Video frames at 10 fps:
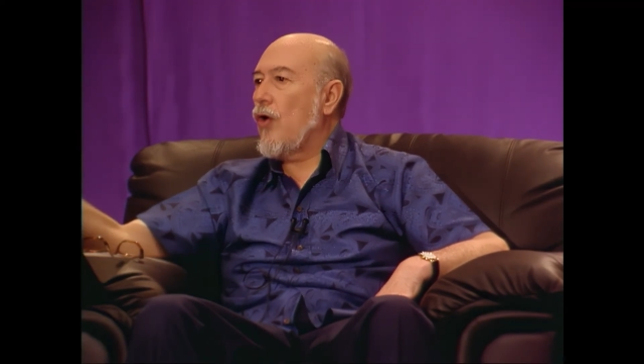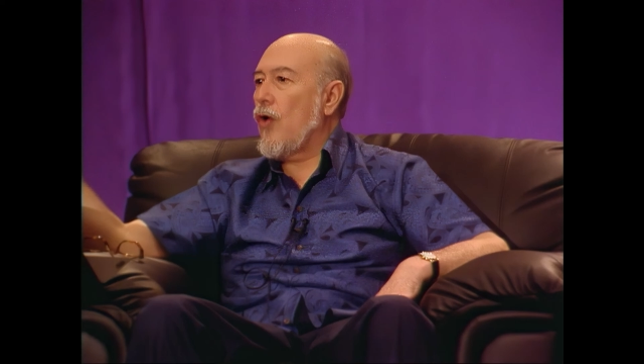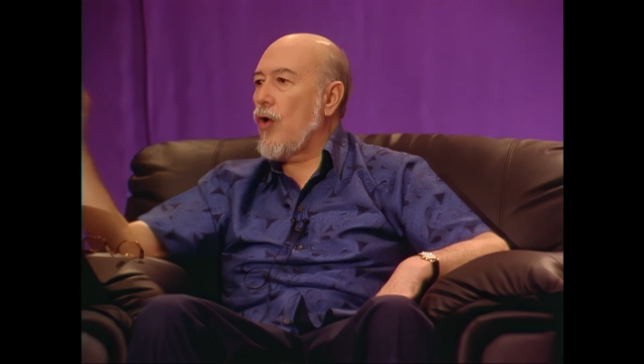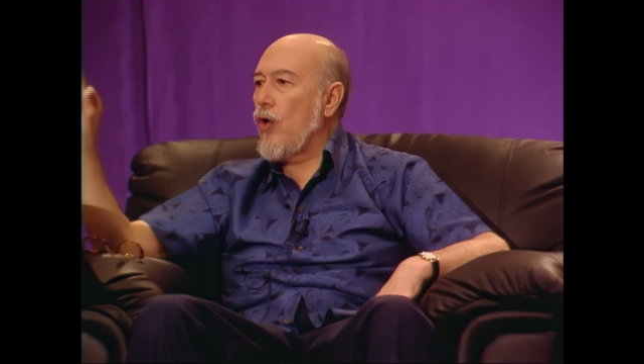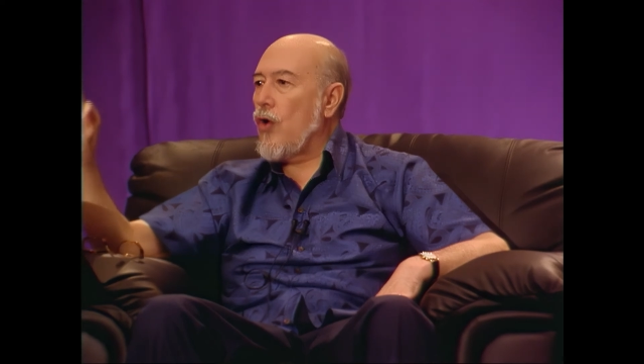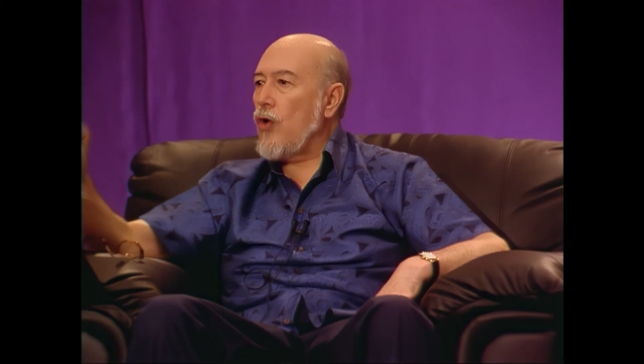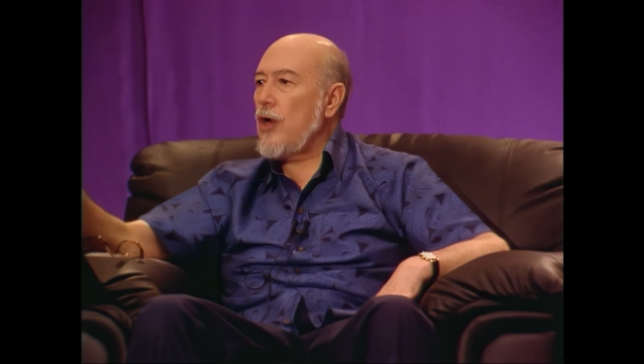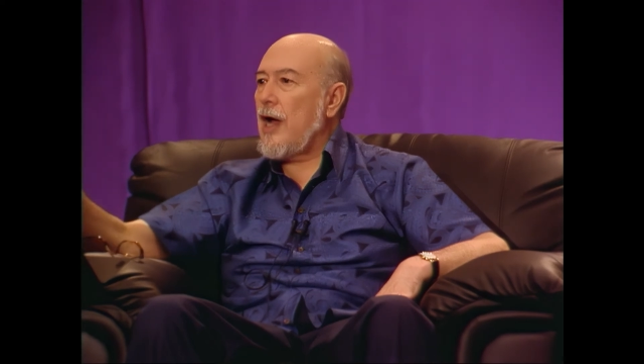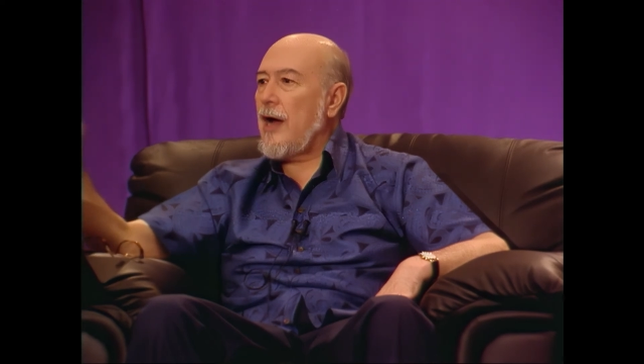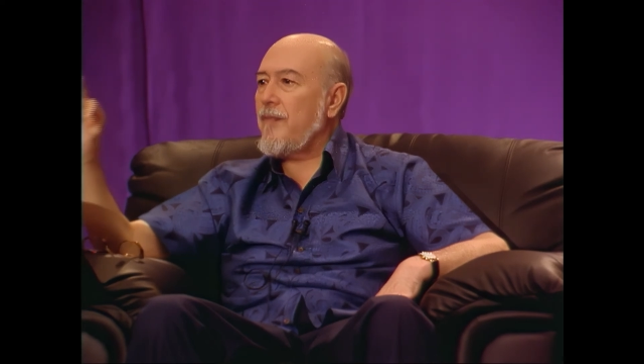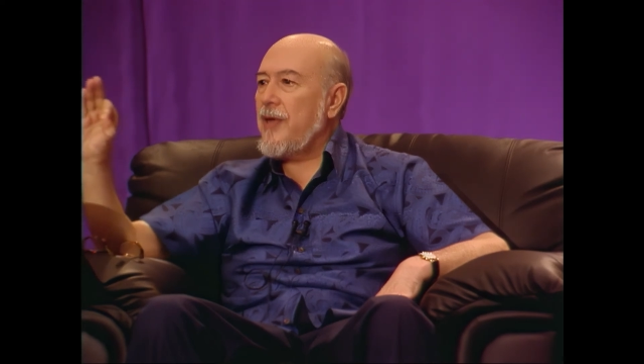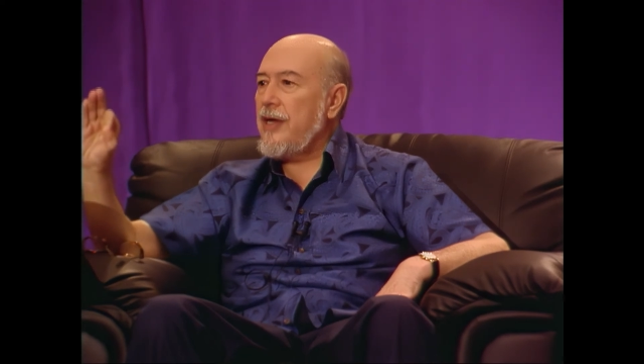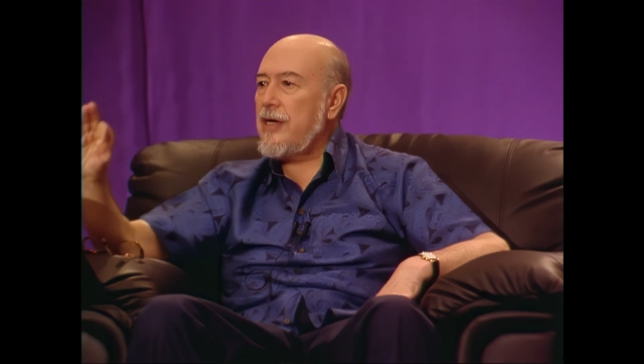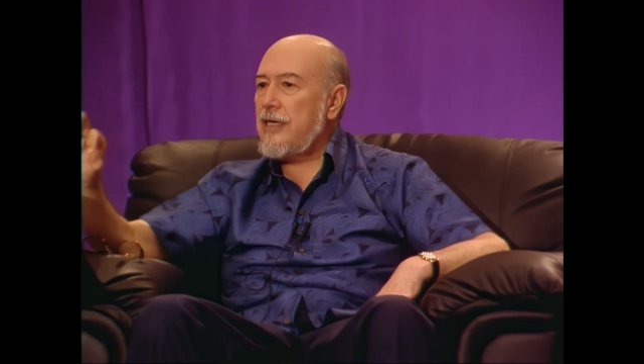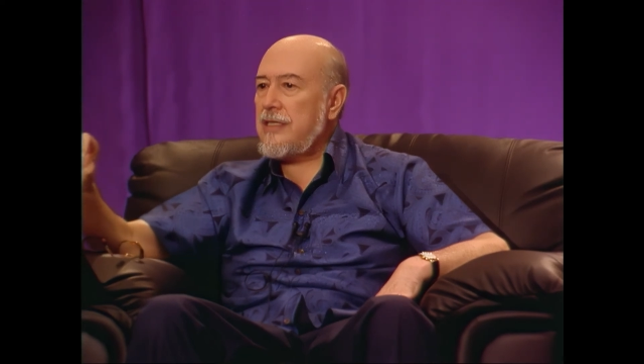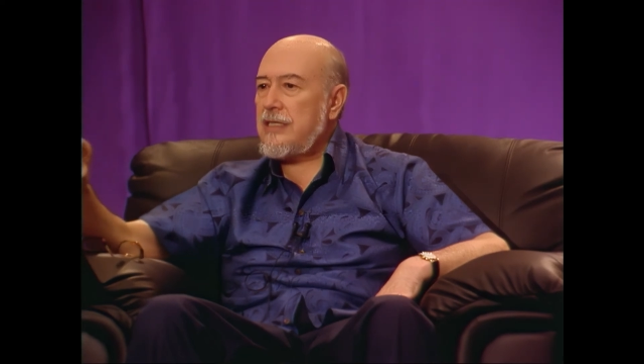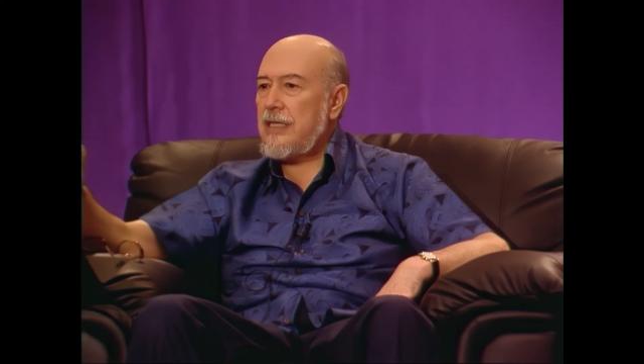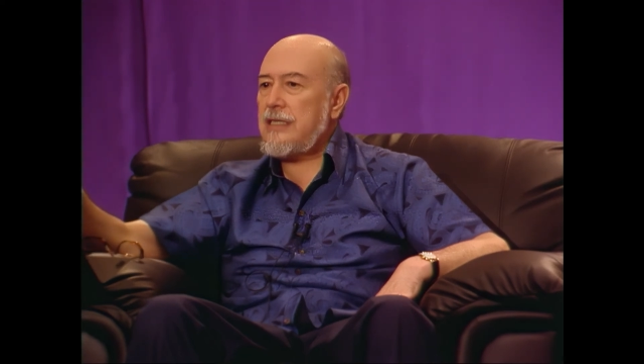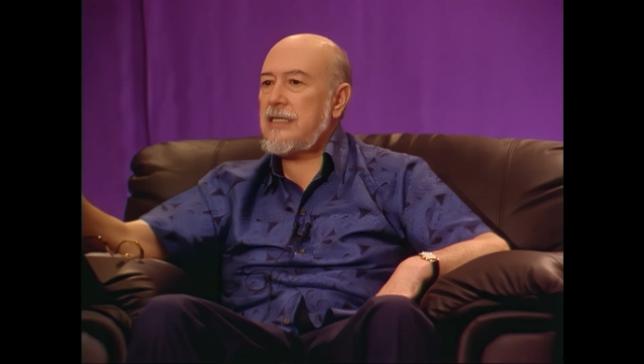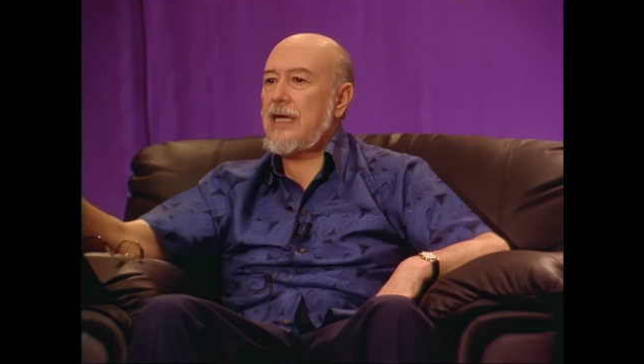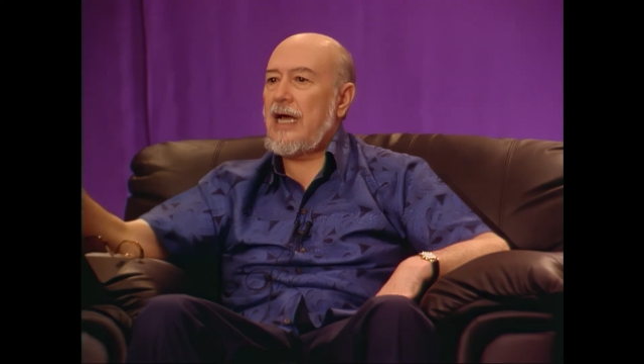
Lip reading: All appearances